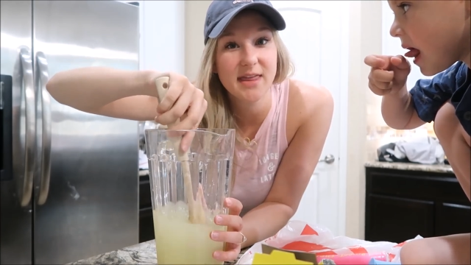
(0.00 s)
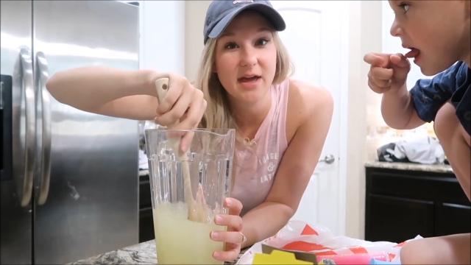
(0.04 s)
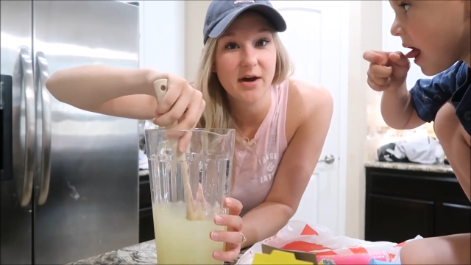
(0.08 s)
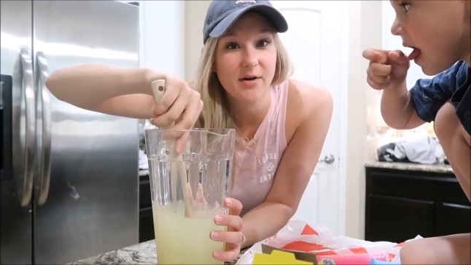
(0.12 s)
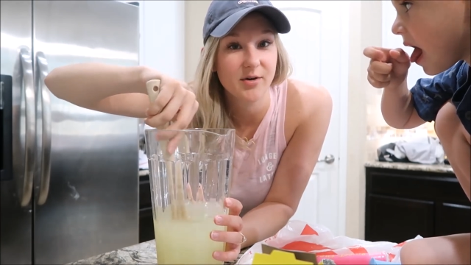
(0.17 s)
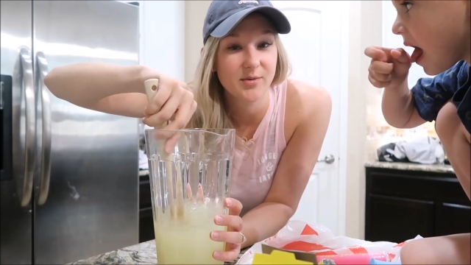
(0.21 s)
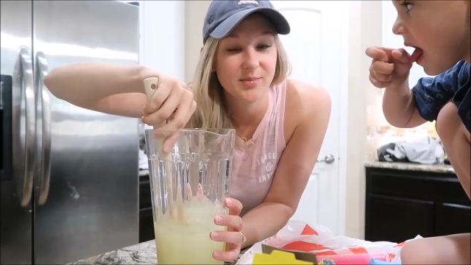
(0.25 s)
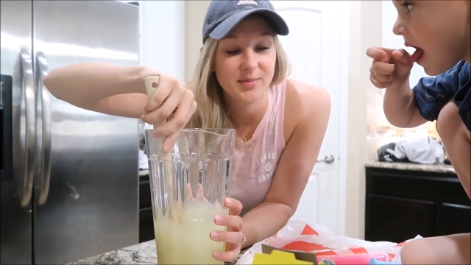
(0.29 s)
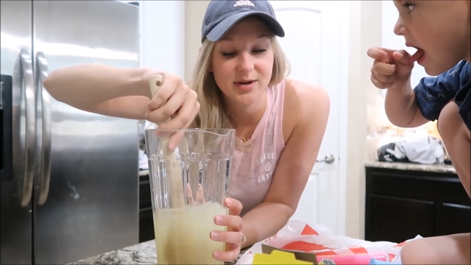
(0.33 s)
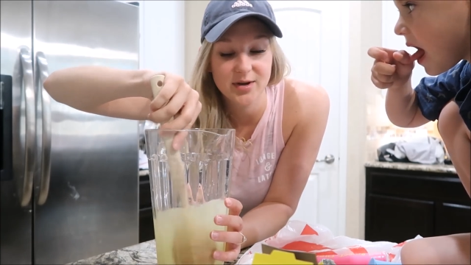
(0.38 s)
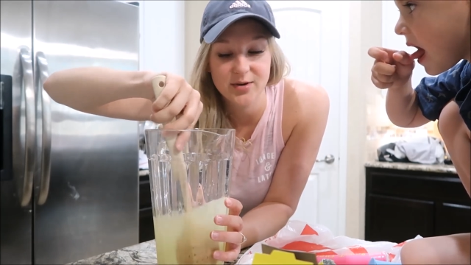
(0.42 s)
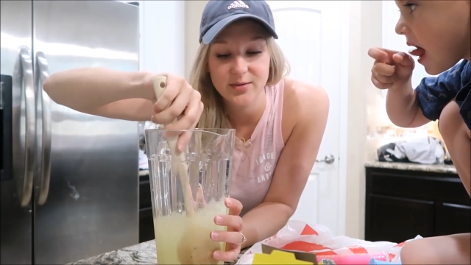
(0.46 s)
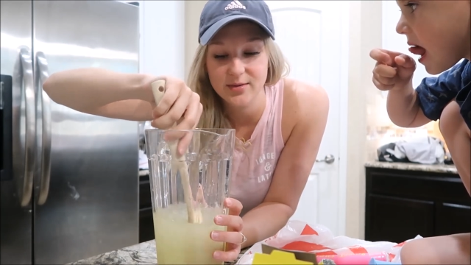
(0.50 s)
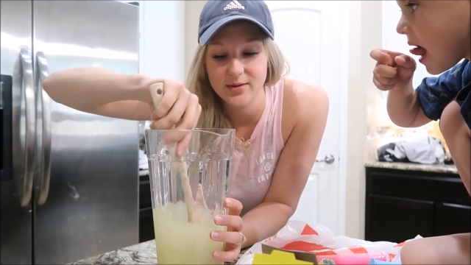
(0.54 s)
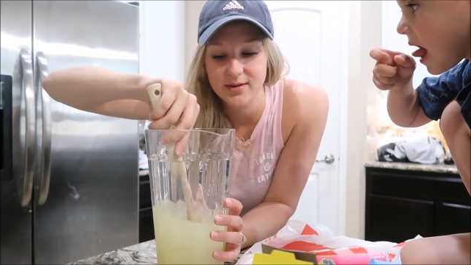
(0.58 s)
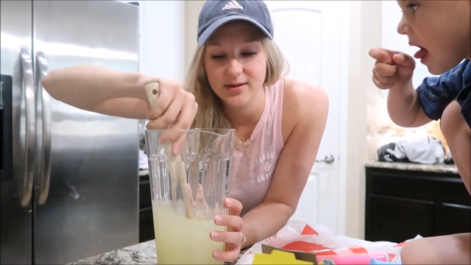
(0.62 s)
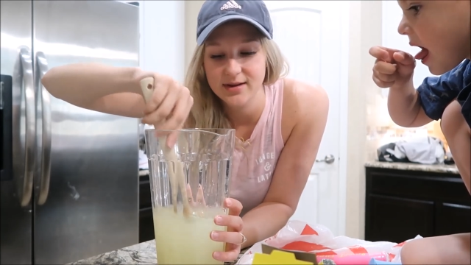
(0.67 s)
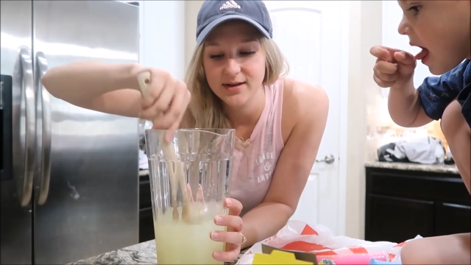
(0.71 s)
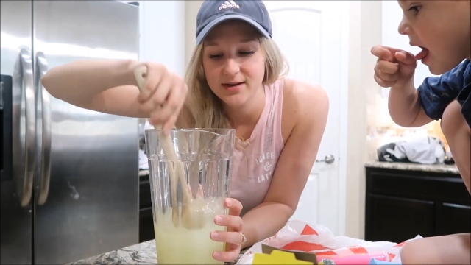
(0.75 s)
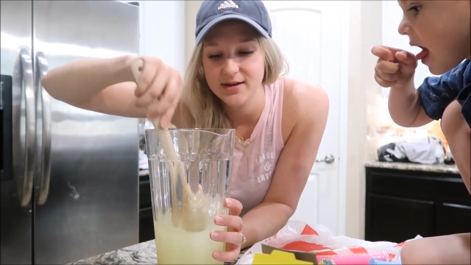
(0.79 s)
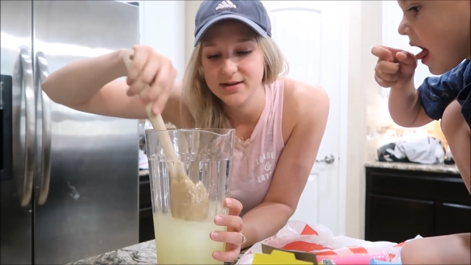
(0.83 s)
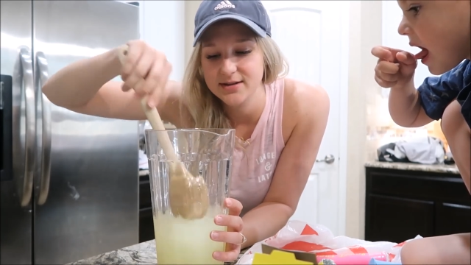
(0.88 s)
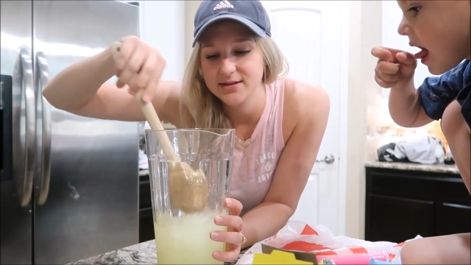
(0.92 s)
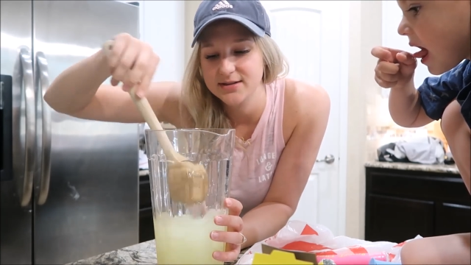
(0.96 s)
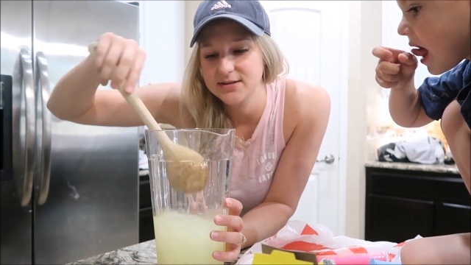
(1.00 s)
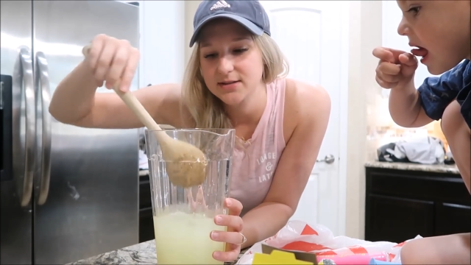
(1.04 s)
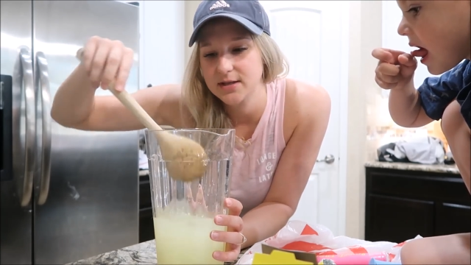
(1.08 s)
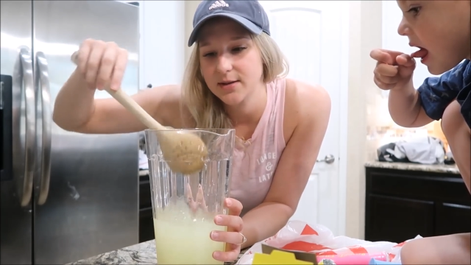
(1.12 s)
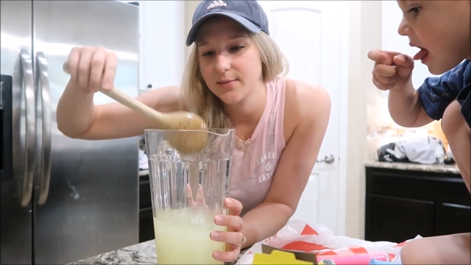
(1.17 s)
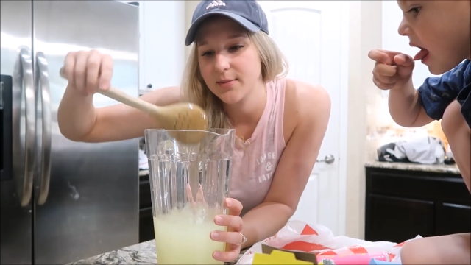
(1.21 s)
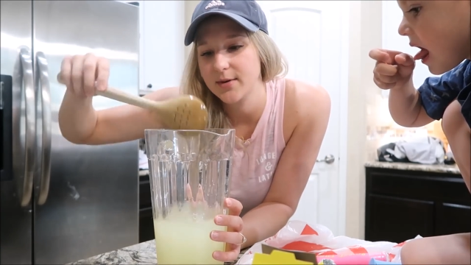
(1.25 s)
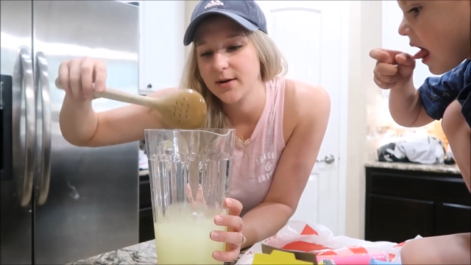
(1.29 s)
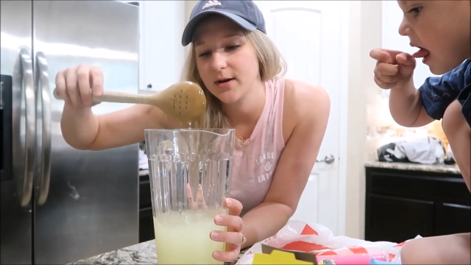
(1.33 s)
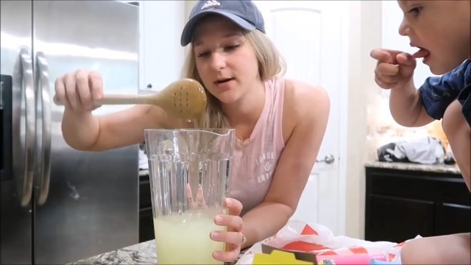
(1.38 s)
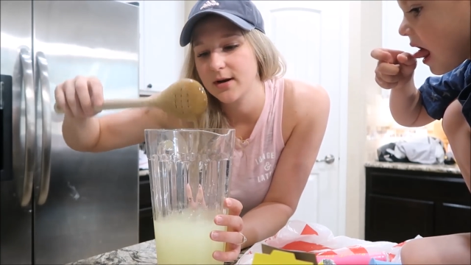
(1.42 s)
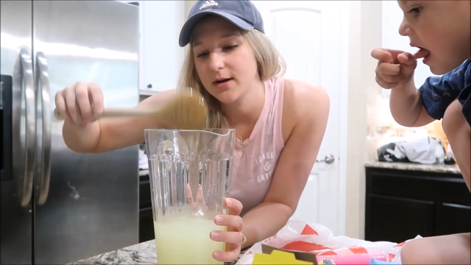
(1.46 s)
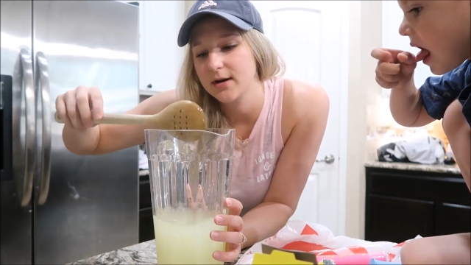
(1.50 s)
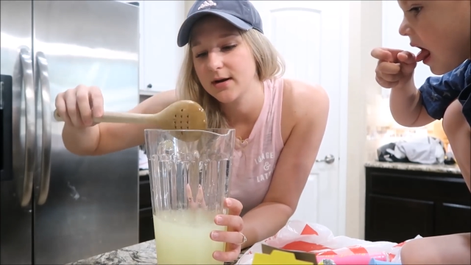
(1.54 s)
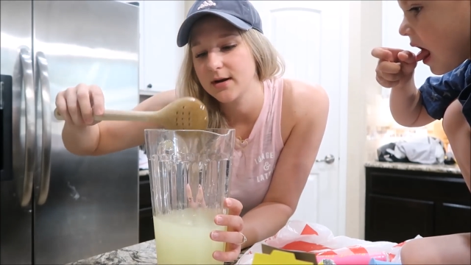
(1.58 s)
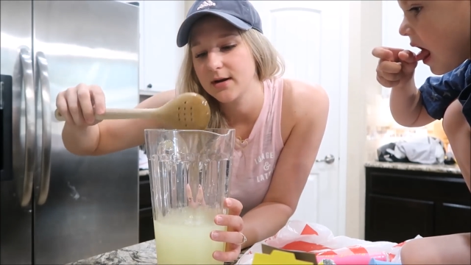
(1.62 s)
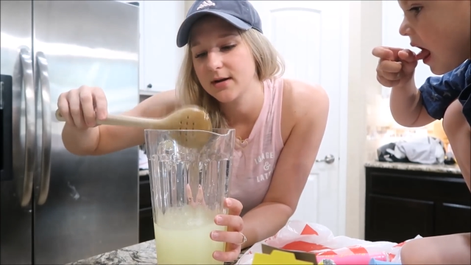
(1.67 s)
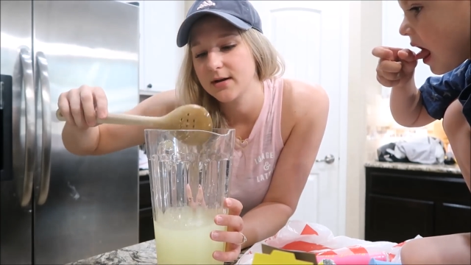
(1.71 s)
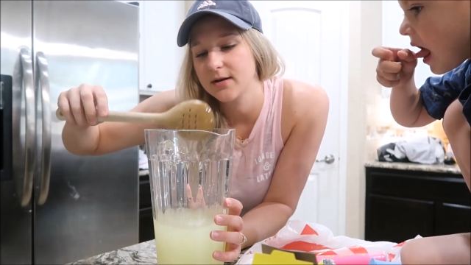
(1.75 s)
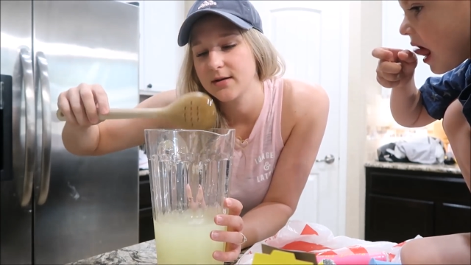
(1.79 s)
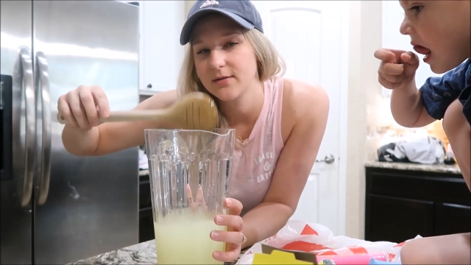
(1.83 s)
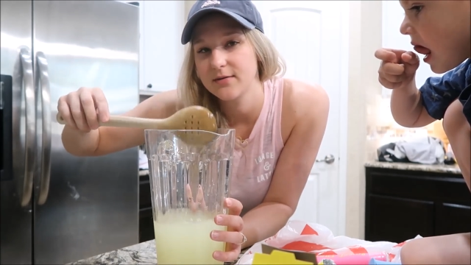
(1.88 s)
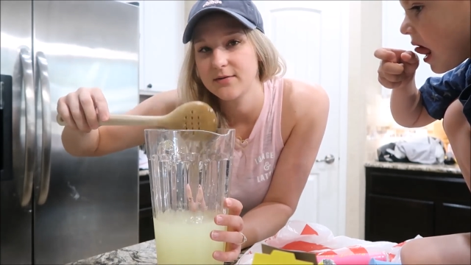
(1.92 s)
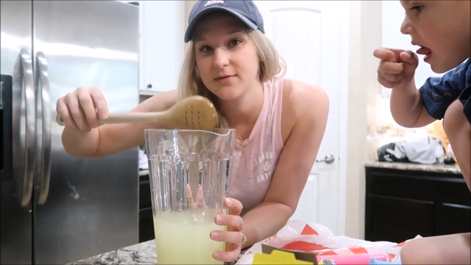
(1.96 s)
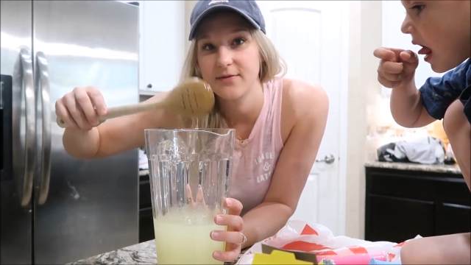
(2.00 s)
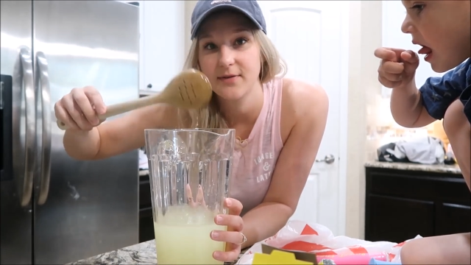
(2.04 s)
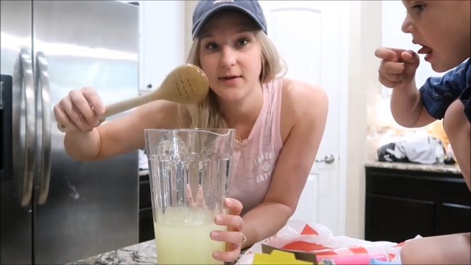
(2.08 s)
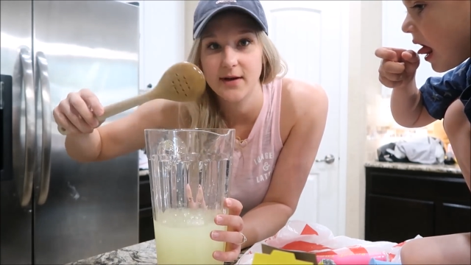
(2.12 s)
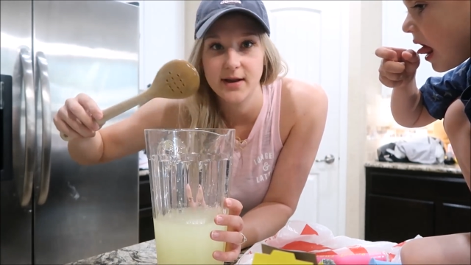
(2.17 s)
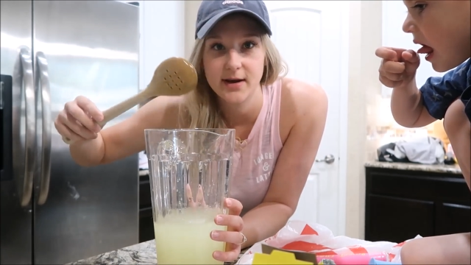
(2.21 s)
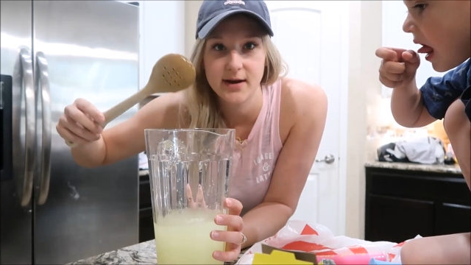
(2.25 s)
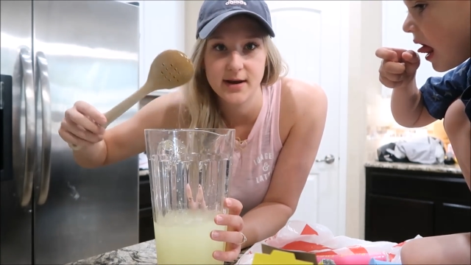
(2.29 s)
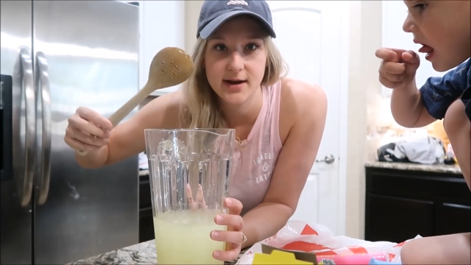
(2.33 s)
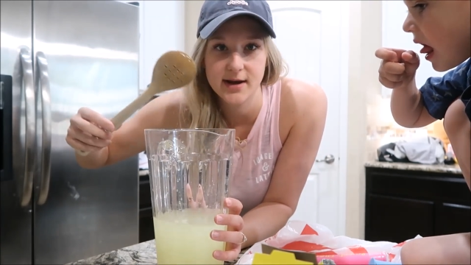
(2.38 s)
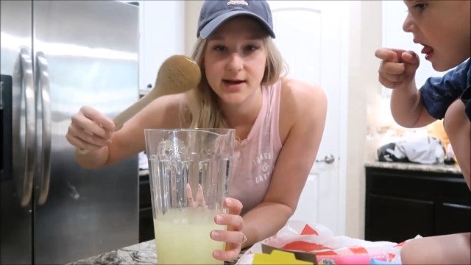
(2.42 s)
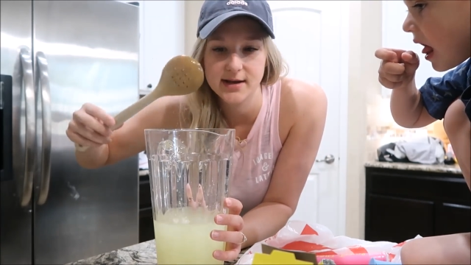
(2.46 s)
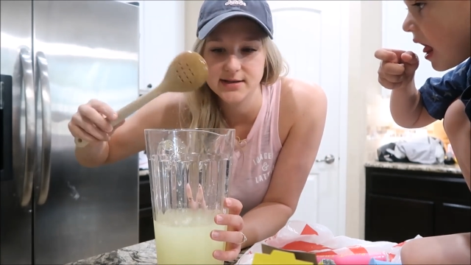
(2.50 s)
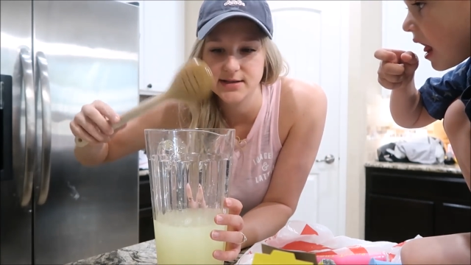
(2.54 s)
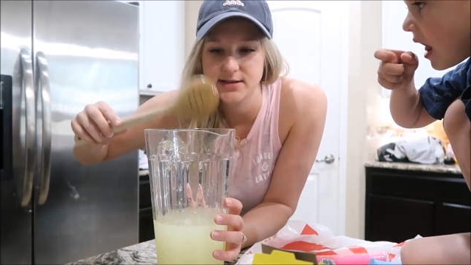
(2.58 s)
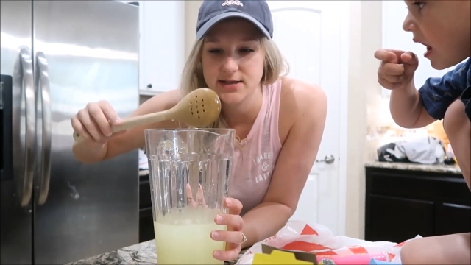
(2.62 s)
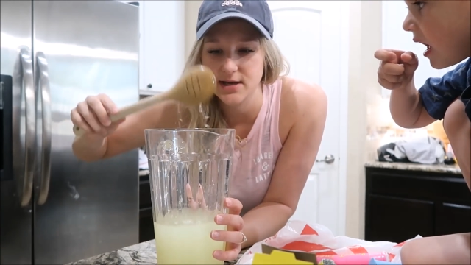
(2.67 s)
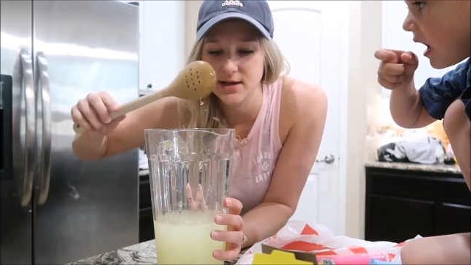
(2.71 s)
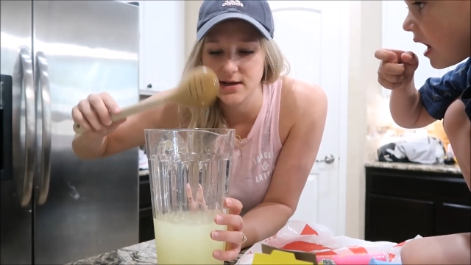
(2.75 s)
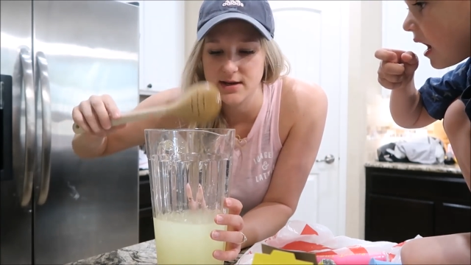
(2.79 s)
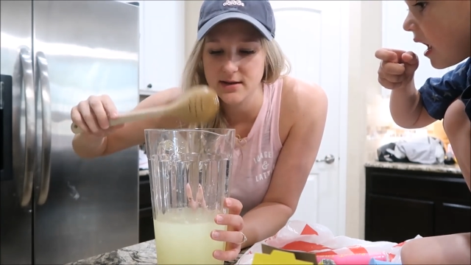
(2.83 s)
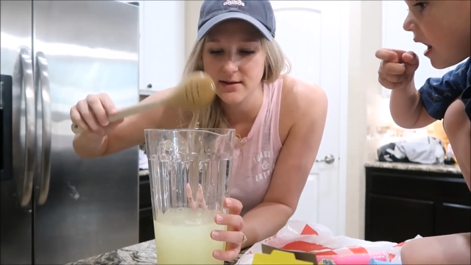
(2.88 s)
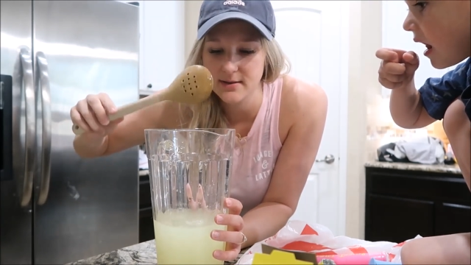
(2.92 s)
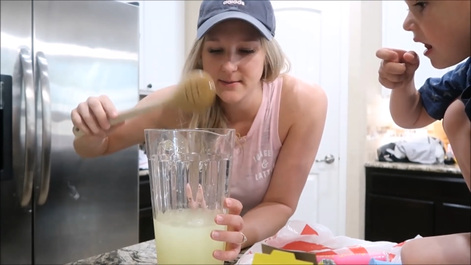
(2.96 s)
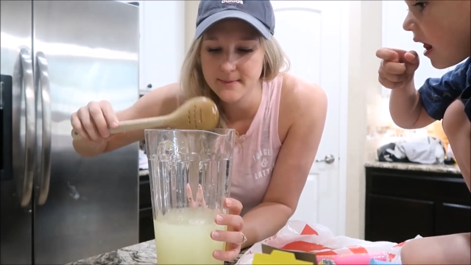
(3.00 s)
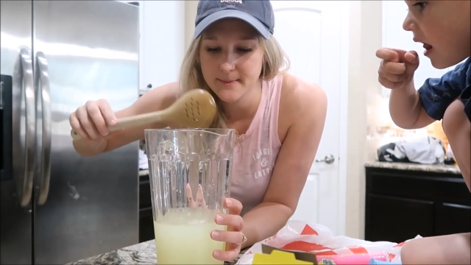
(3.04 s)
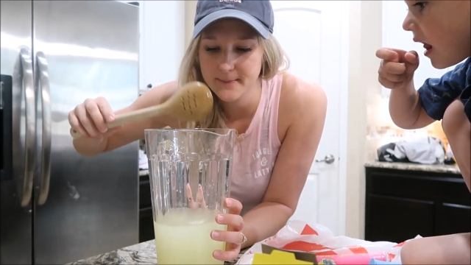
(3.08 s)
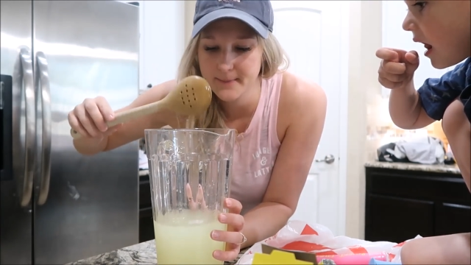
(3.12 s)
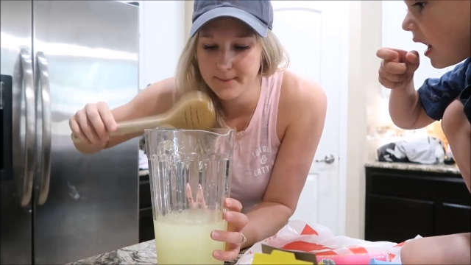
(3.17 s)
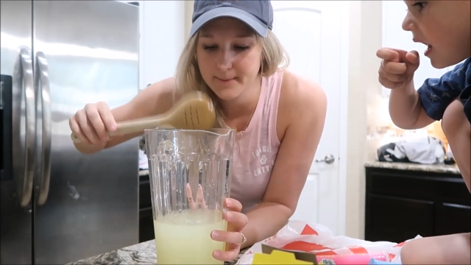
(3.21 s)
that would be a really good summer fun idea.